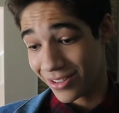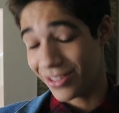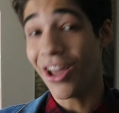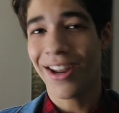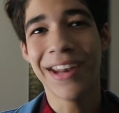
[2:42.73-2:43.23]

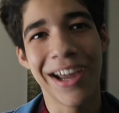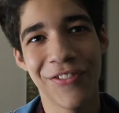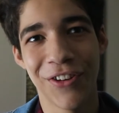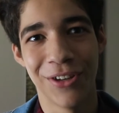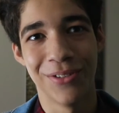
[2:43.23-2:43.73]
not an
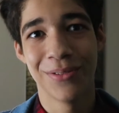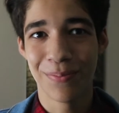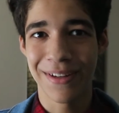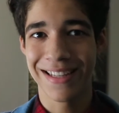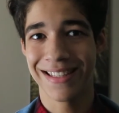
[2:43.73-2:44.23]

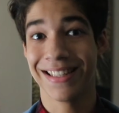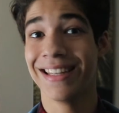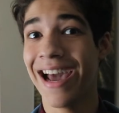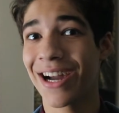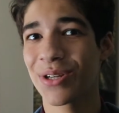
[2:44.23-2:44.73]
iPhone, but
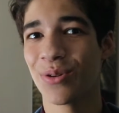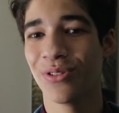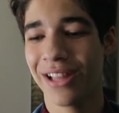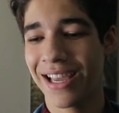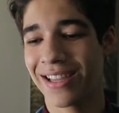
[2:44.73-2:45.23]
an
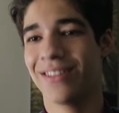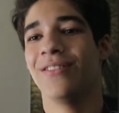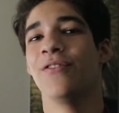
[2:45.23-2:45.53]
actual like